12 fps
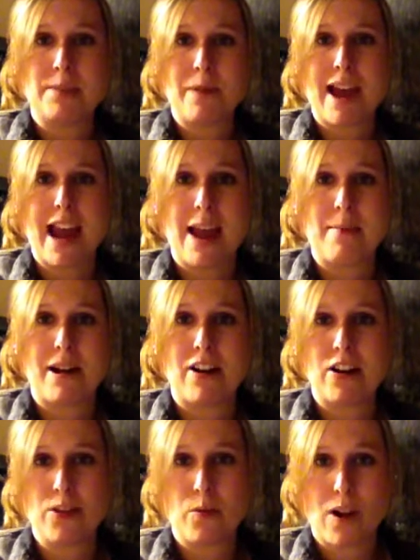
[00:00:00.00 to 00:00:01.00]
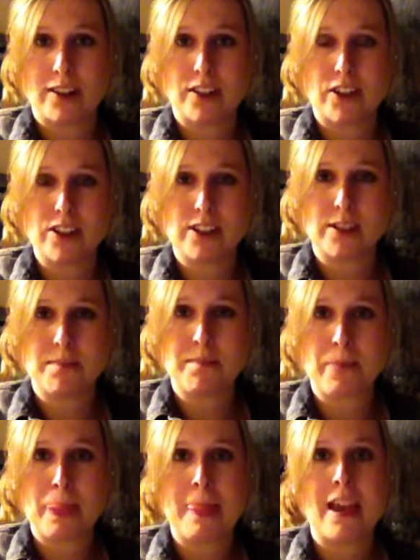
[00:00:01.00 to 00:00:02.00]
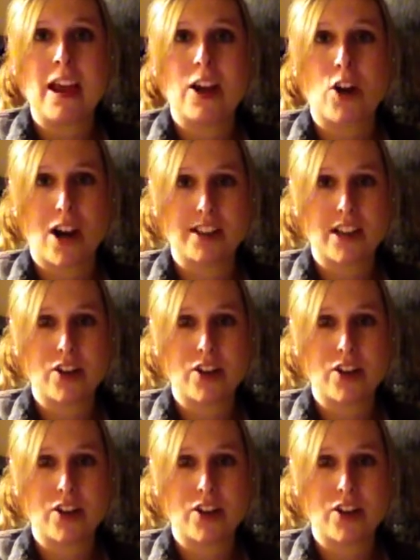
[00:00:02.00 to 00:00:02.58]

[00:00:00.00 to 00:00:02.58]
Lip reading: by A. Meredith Walters, Cross